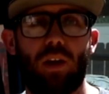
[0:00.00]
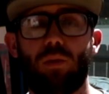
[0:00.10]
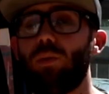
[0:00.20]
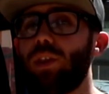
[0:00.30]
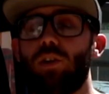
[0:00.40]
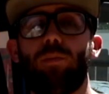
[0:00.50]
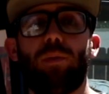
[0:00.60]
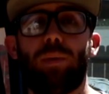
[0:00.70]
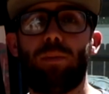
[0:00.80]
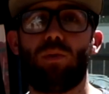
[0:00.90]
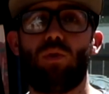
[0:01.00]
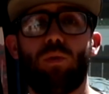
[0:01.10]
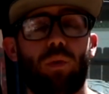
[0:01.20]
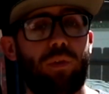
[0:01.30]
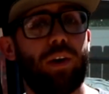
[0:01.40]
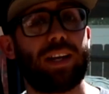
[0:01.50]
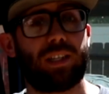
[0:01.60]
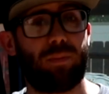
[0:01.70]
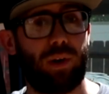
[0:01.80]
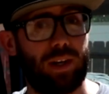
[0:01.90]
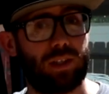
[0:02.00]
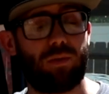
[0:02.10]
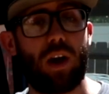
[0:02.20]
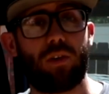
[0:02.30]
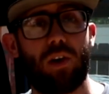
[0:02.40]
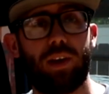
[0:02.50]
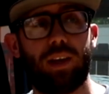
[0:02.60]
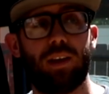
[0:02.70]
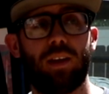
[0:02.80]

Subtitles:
We're with a group of people who were very experienced rock crawling,